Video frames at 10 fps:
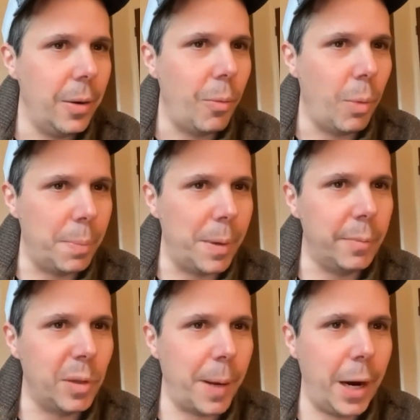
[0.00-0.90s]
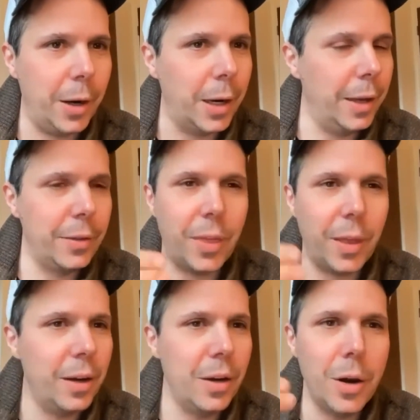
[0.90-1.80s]
what becomes apparent is
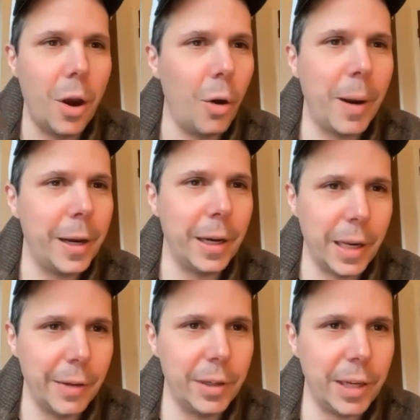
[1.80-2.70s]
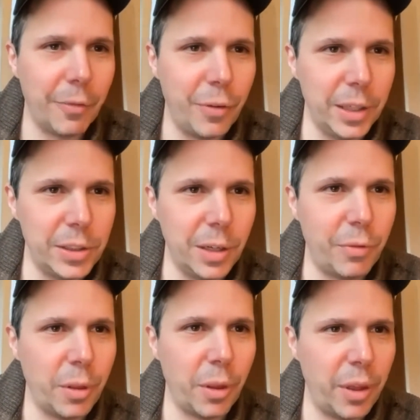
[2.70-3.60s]
that nobody can give a definition
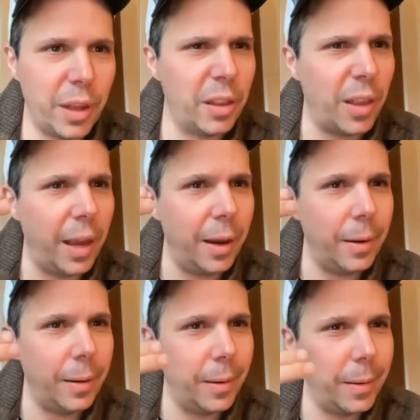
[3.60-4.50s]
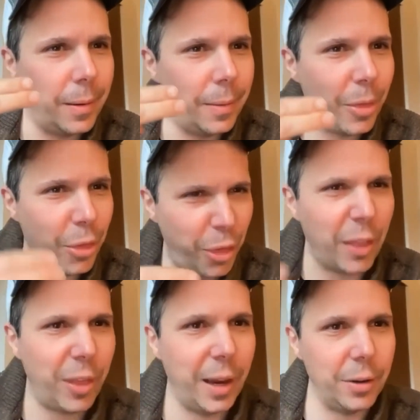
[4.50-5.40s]
for the thing that they
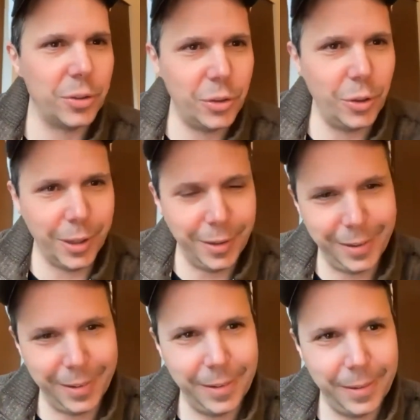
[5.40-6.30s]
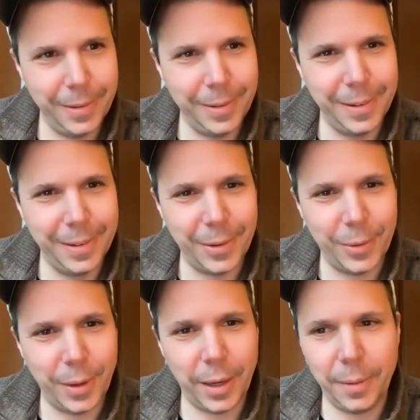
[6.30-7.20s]
thought they understood,
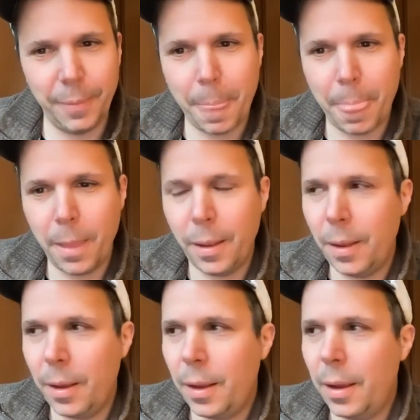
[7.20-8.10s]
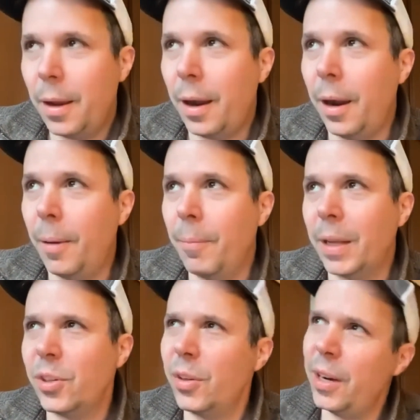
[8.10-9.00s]
right?
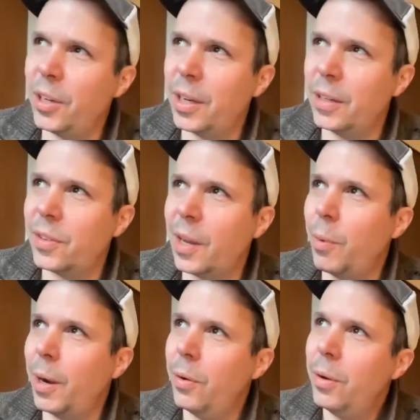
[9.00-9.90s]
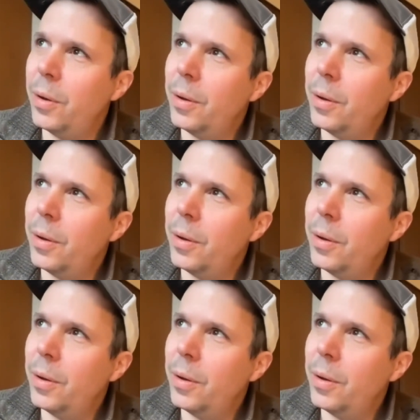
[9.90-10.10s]
And so there you can say, well,